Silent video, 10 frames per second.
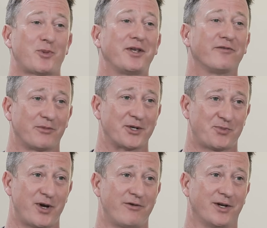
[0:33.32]
speaking from
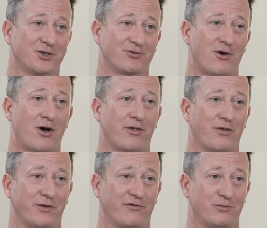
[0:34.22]
experience rather
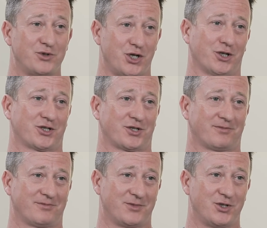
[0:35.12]
than from just
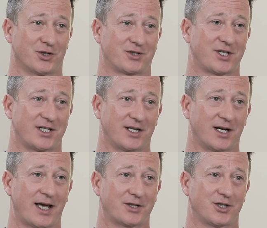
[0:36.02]
sitting in
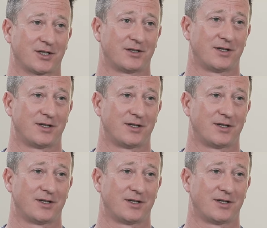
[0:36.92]
a lecture,